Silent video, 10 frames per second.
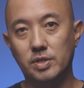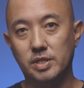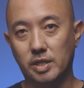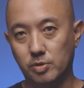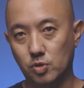
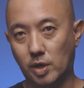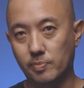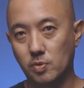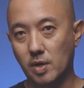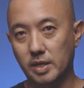subscribe
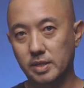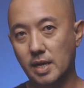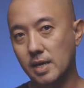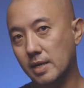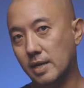to
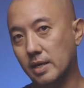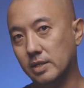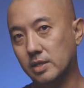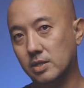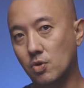us and let
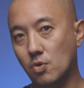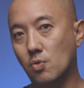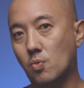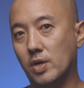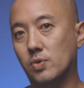us know
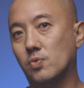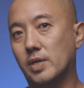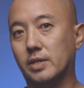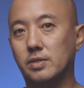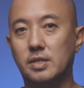what you would
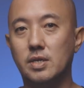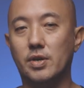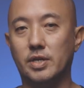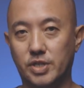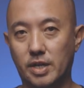like to see
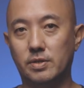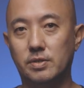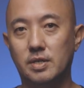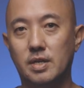on our channel.